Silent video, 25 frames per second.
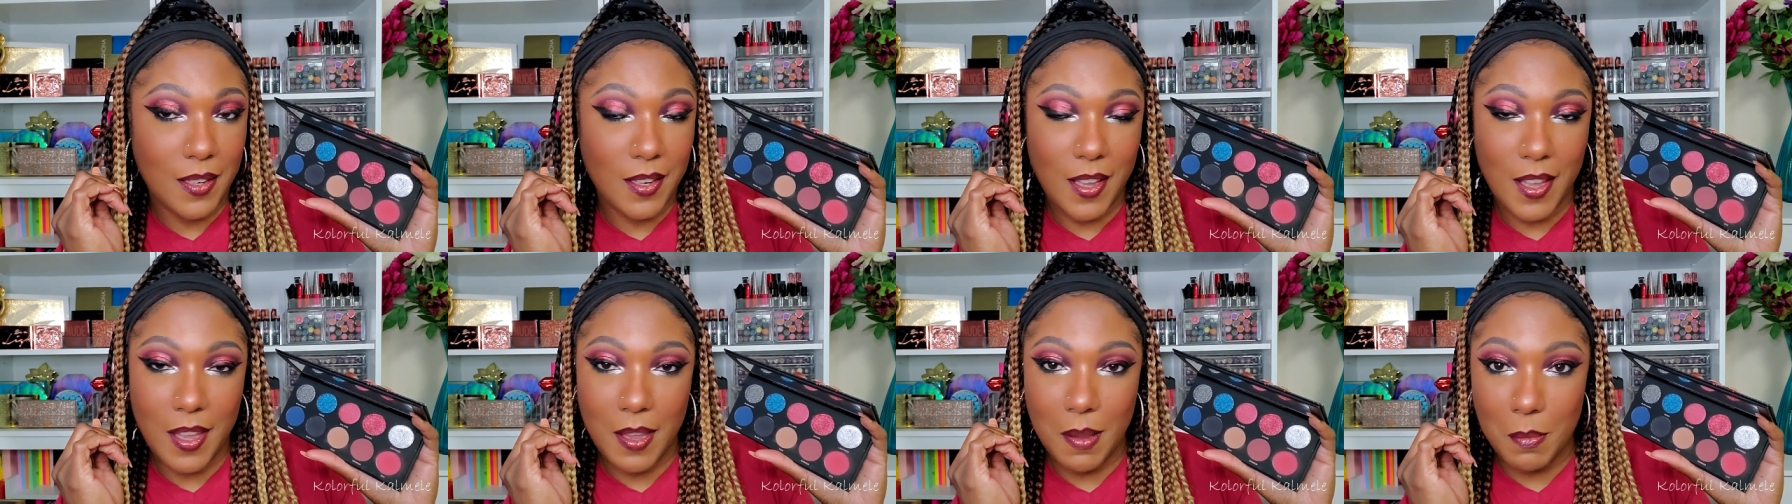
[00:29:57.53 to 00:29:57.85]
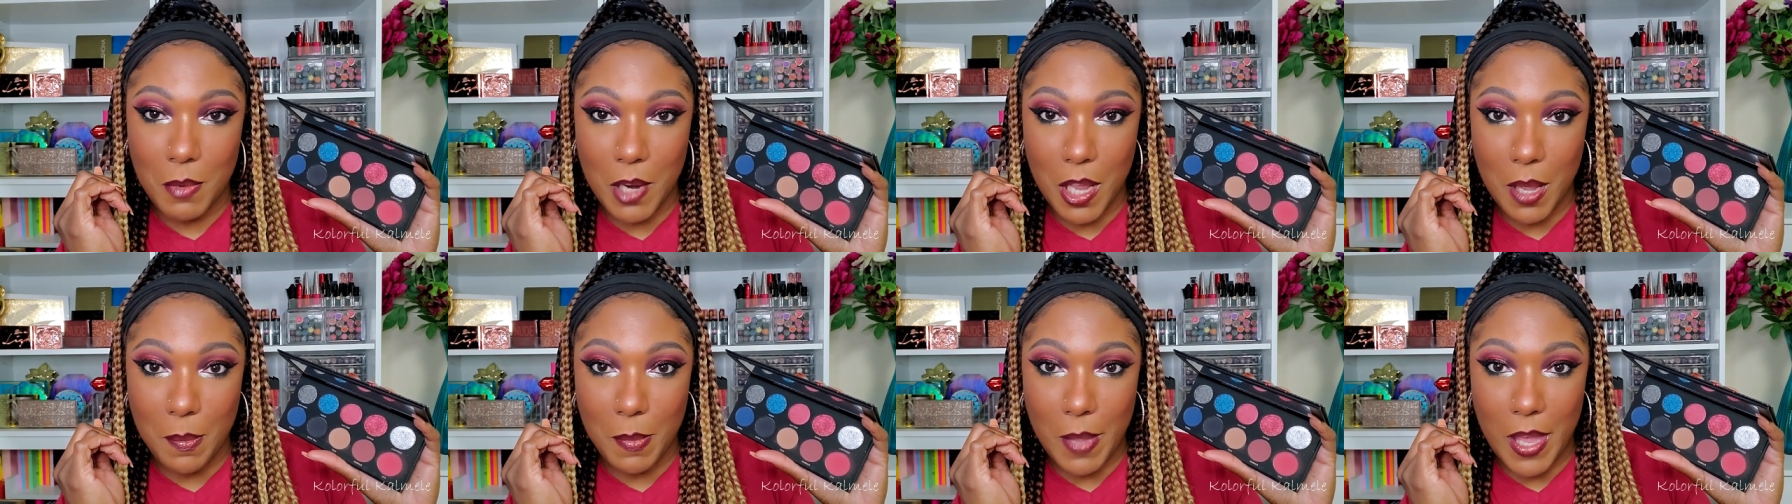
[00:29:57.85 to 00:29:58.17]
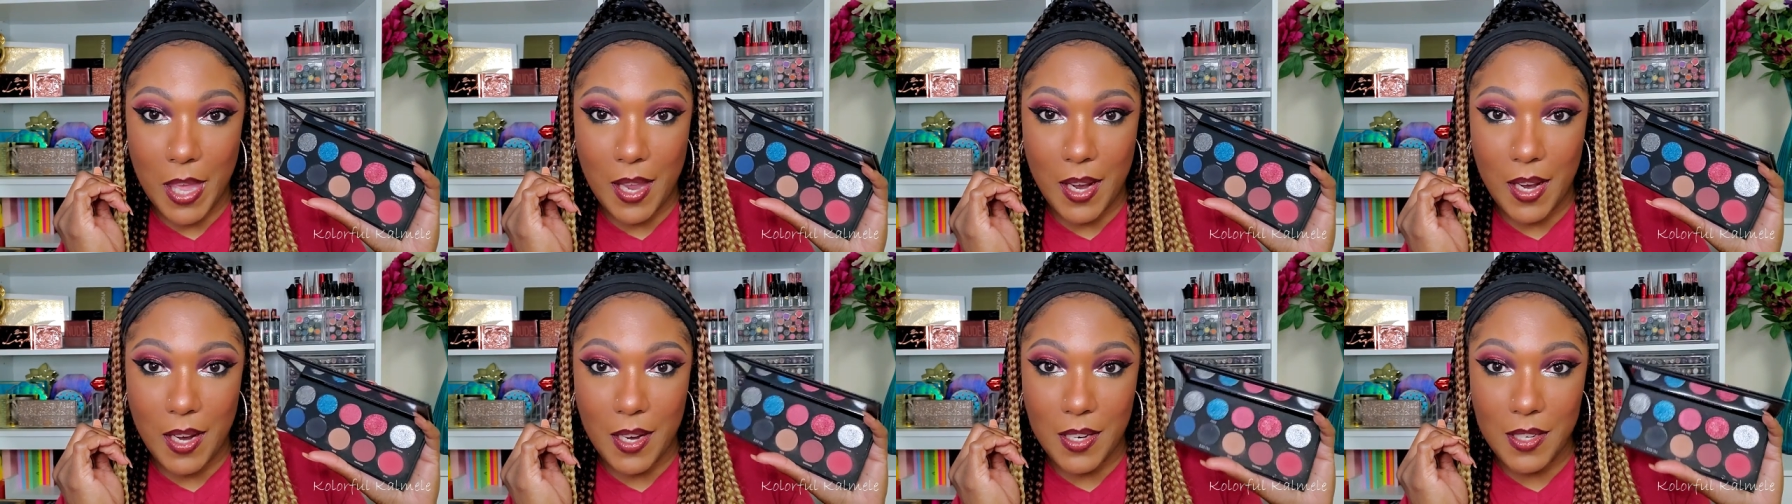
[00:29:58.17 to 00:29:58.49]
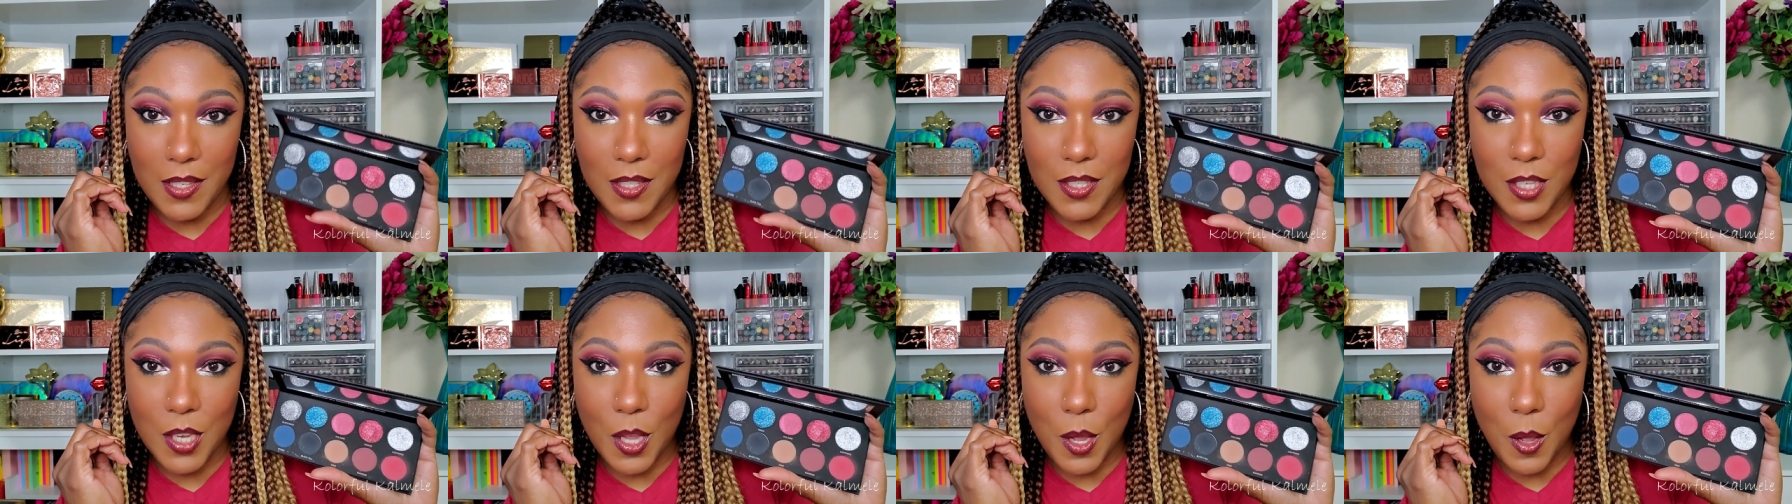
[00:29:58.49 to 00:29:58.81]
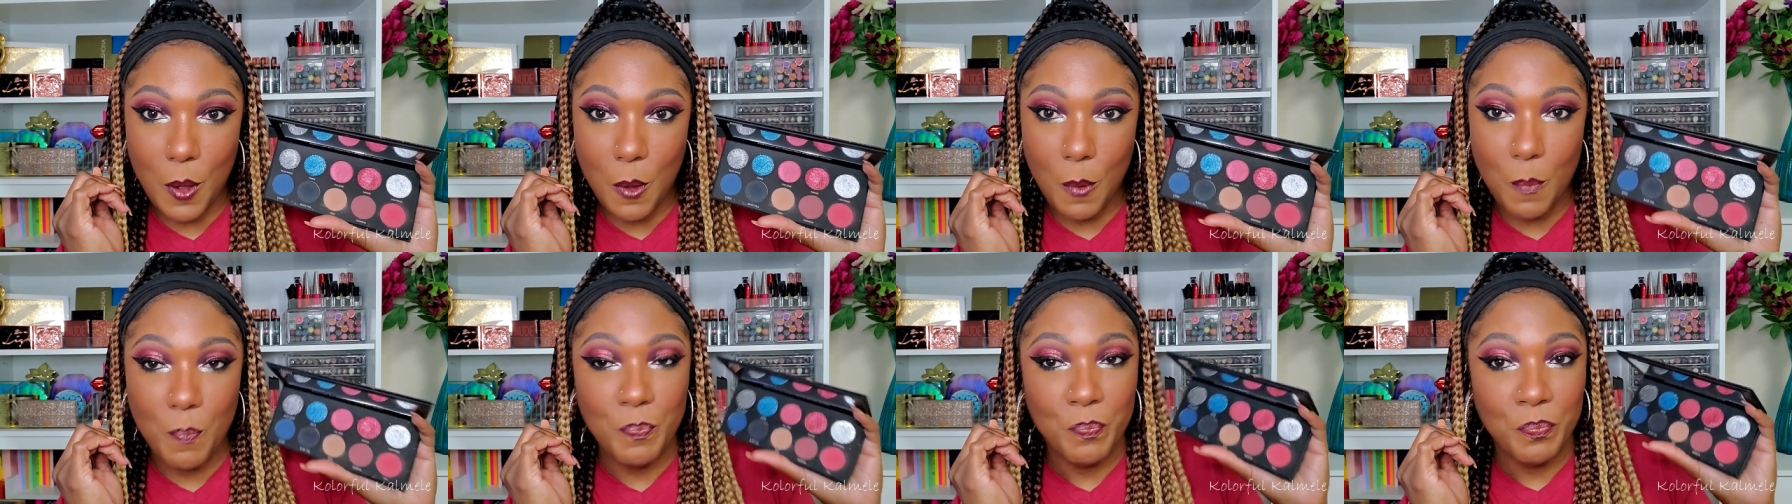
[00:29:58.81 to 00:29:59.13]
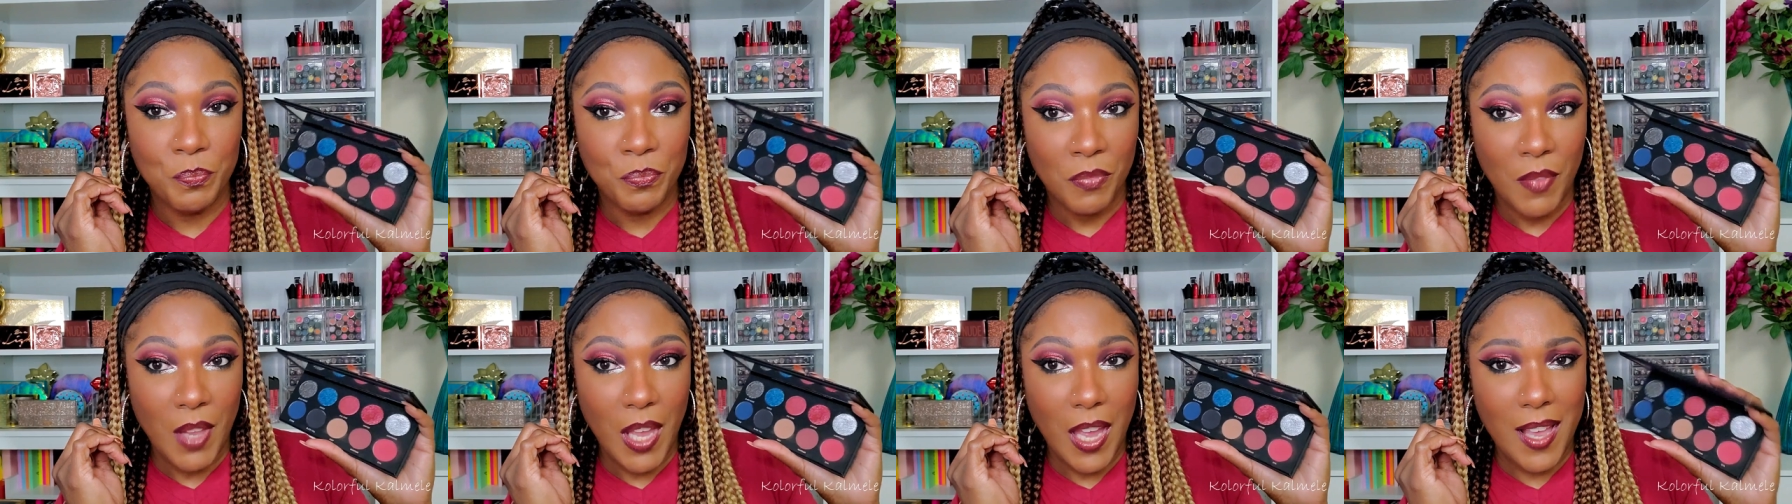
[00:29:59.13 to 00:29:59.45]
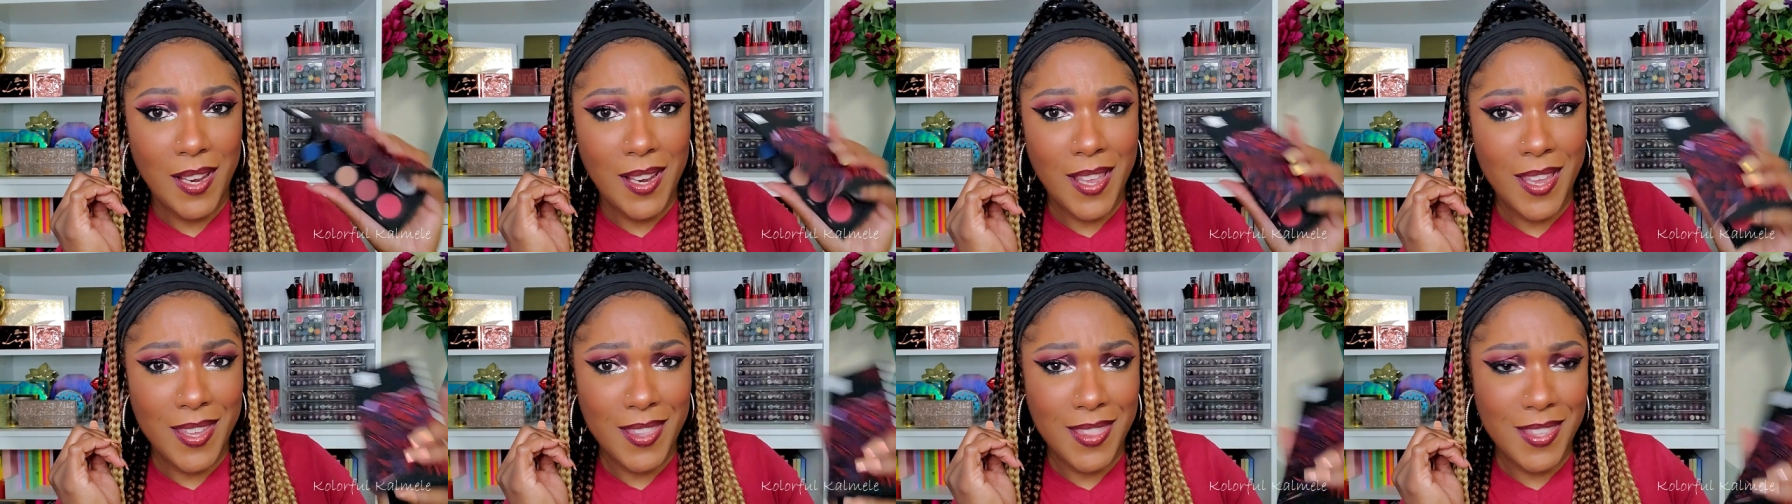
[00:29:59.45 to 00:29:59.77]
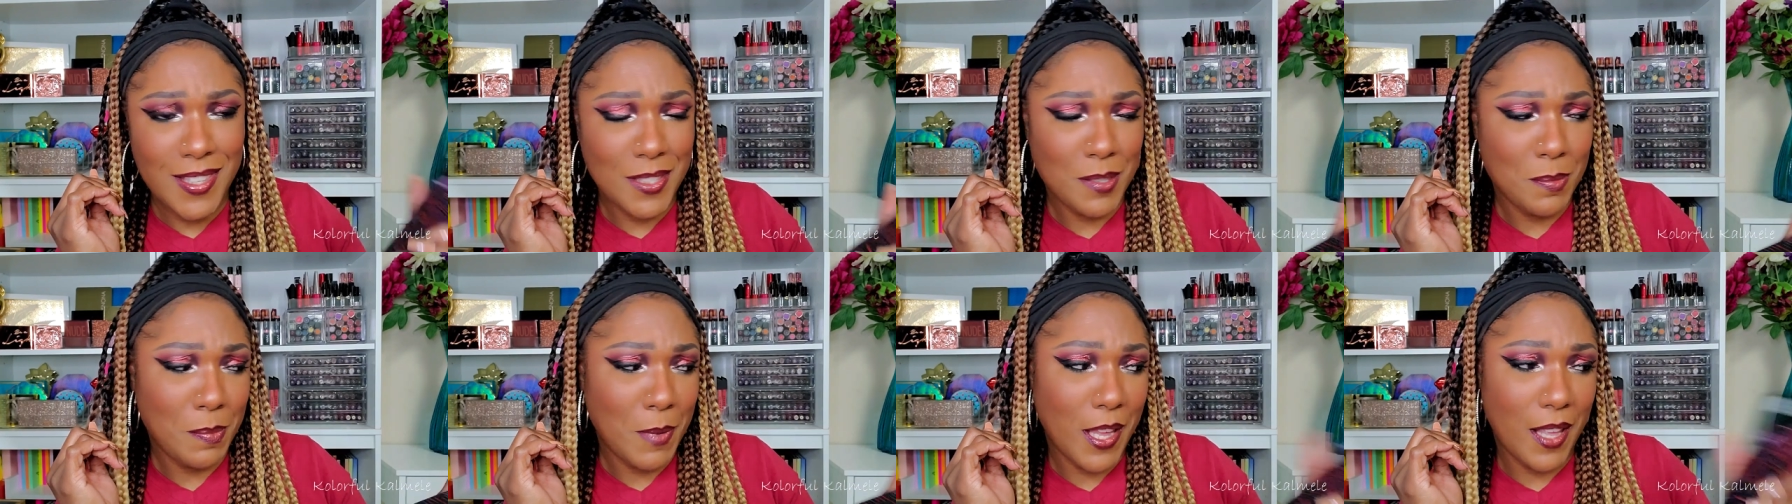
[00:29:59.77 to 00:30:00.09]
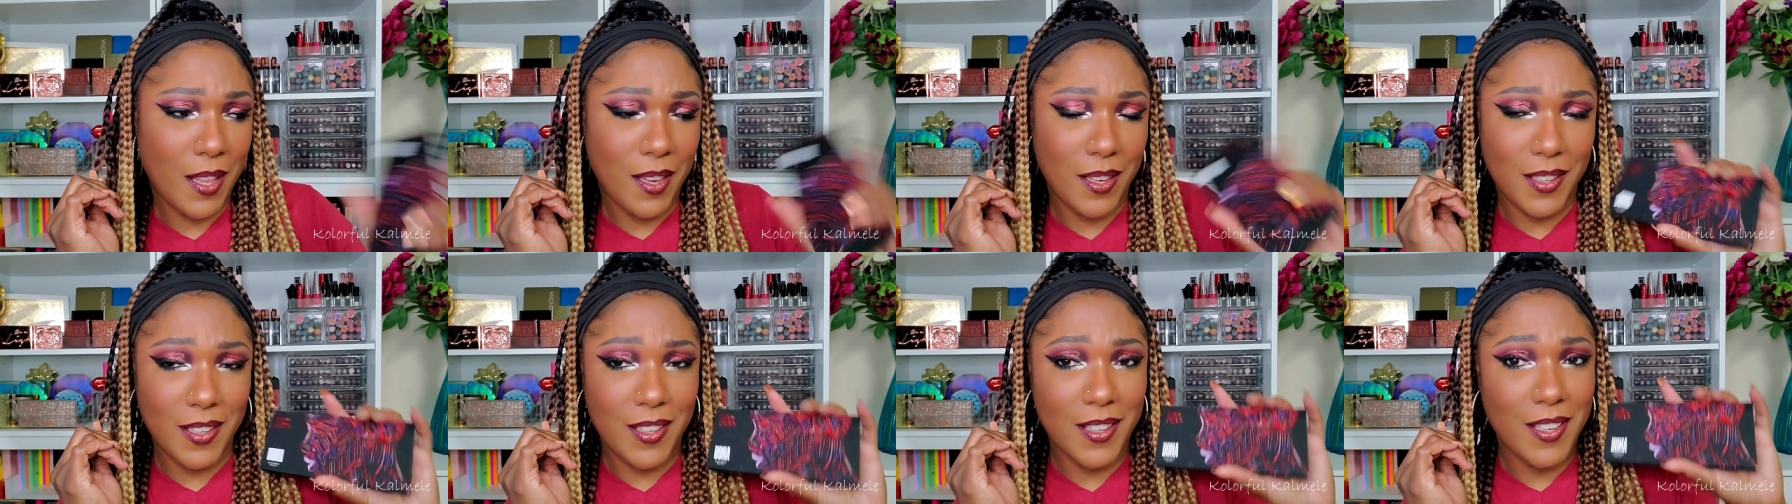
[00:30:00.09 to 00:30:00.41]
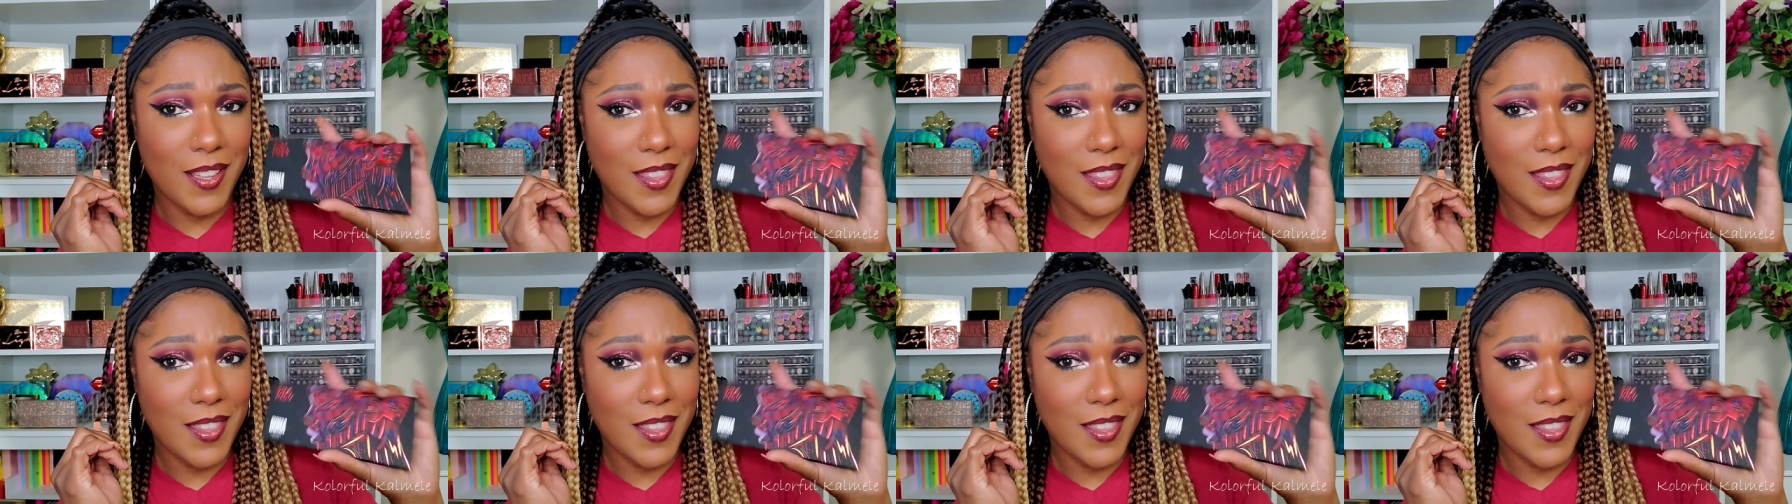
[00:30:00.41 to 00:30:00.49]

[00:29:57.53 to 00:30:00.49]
I am not mad at it. So I like this palette.